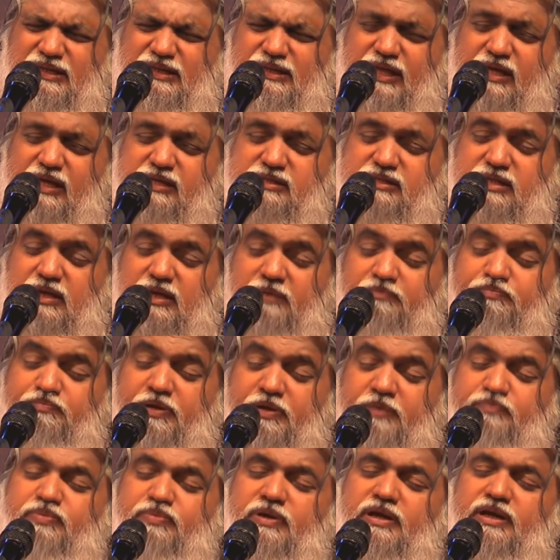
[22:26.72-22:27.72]
There are some
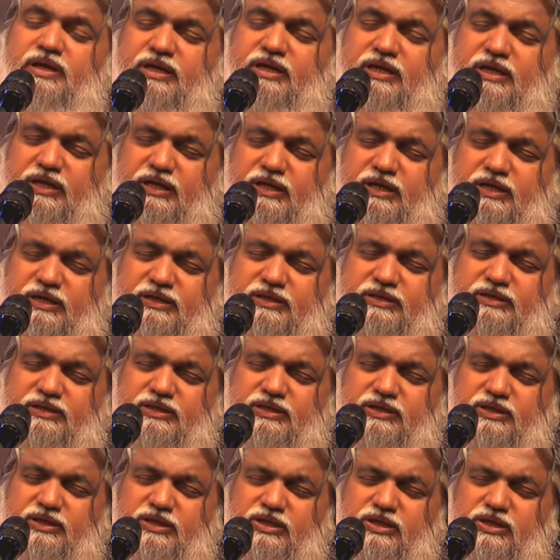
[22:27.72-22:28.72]
people here,
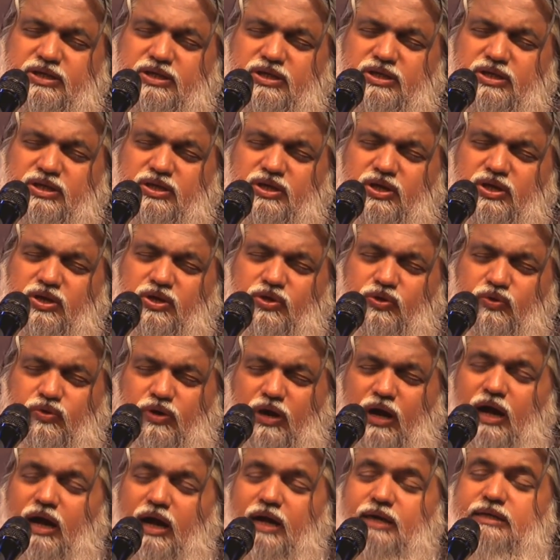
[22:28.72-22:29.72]
you
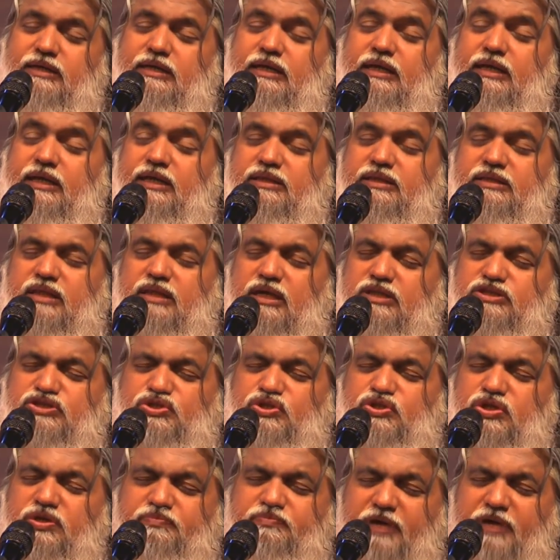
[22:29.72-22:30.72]
hardly
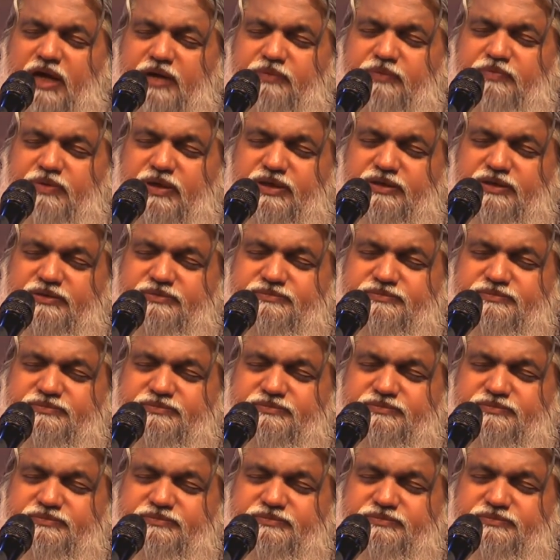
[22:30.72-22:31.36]
touch your Bible.